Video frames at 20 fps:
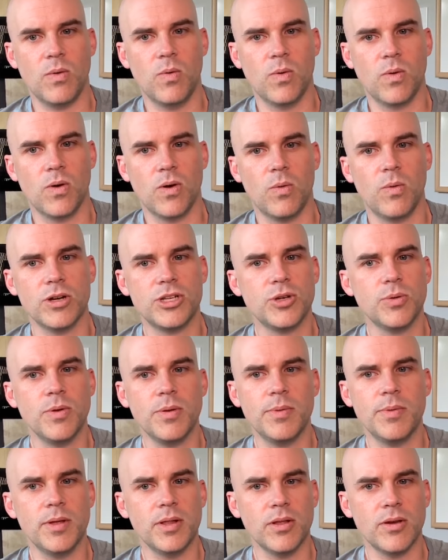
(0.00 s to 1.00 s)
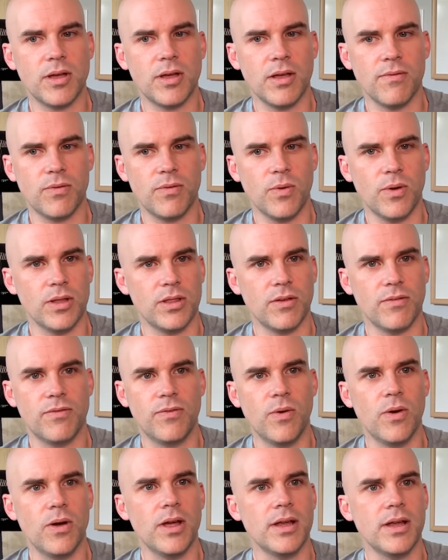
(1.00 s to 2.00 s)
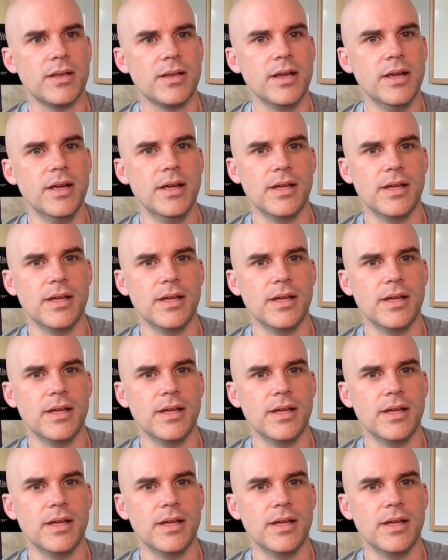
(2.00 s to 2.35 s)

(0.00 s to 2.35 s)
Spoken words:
or what should we be looking for at the foot